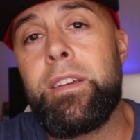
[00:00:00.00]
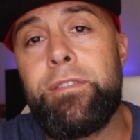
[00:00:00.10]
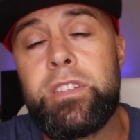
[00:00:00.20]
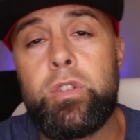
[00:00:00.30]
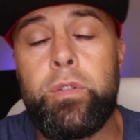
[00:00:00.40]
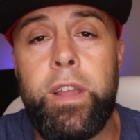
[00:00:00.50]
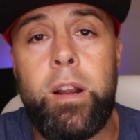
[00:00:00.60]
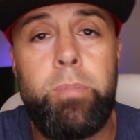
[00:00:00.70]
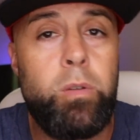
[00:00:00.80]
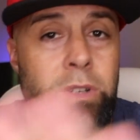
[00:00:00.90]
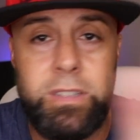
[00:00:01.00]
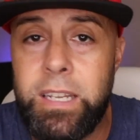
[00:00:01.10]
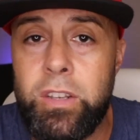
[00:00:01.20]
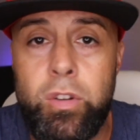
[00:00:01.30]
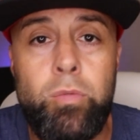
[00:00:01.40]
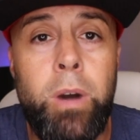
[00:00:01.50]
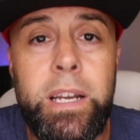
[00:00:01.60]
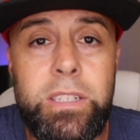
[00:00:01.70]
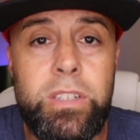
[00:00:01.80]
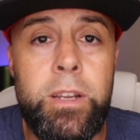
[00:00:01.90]
physical therapy, which didn't do
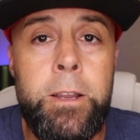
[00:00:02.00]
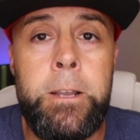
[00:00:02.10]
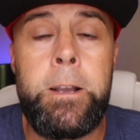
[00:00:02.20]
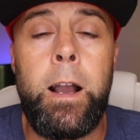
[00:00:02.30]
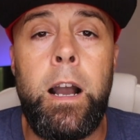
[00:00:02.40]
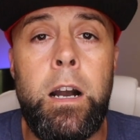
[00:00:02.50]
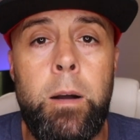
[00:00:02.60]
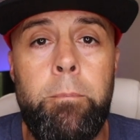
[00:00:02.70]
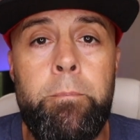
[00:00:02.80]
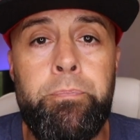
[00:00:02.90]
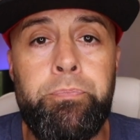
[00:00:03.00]
much. I